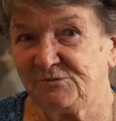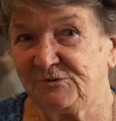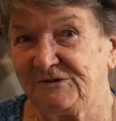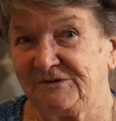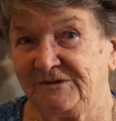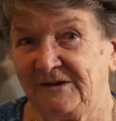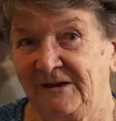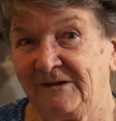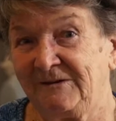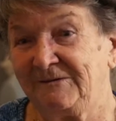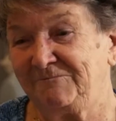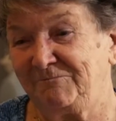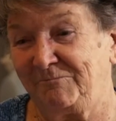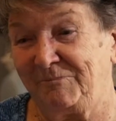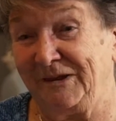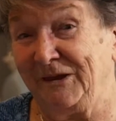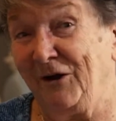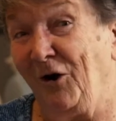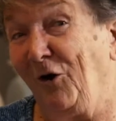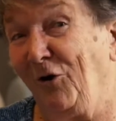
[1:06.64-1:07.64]
with
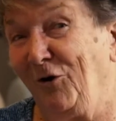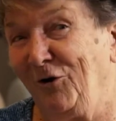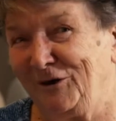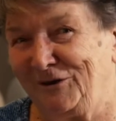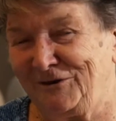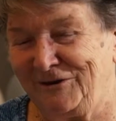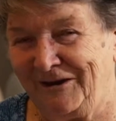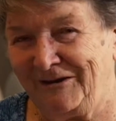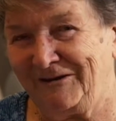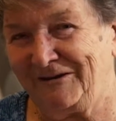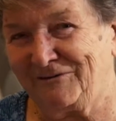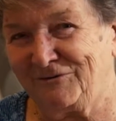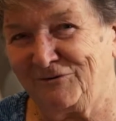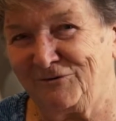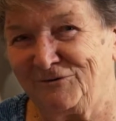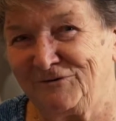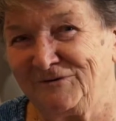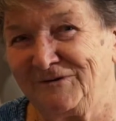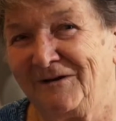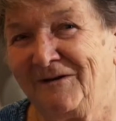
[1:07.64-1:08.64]
Dad, behind Dad of
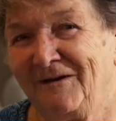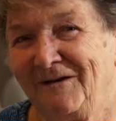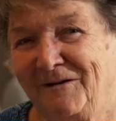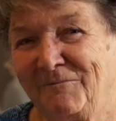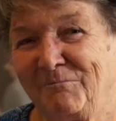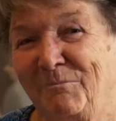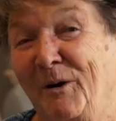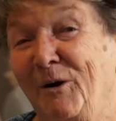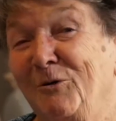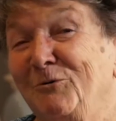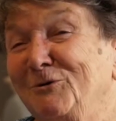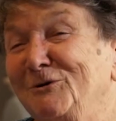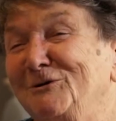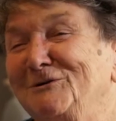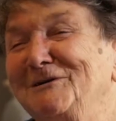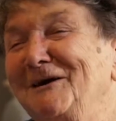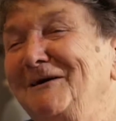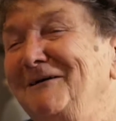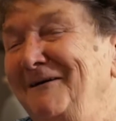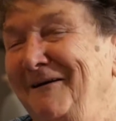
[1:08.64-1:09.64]
course, and poke her
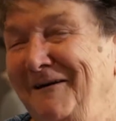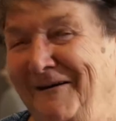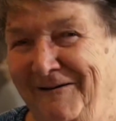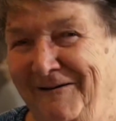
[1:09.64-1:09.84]
tongue